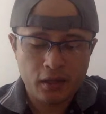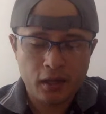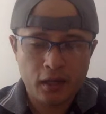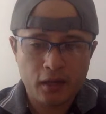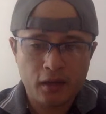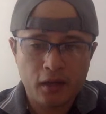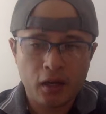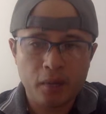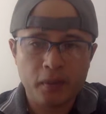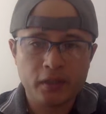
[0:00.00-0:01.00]

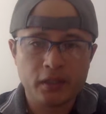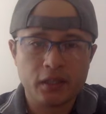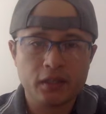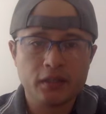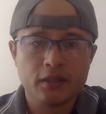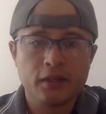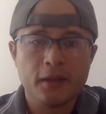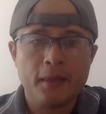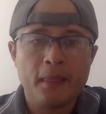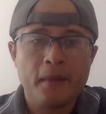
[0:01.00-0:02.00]
happen this?
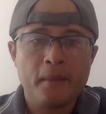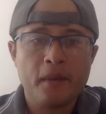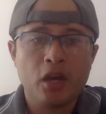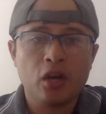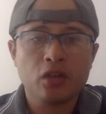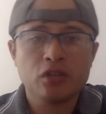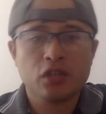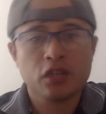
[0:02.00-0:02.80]
Because